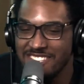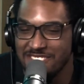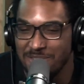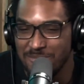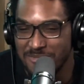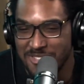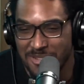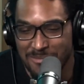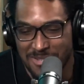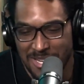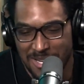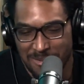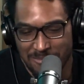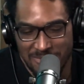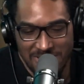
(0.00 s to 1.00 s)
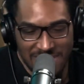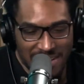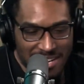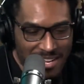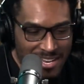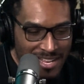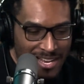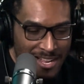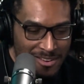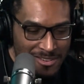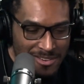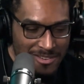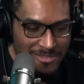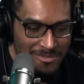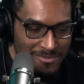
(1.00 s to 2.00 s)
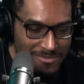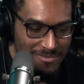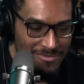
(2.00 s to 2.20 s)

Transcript: Sometimes, and I don't know.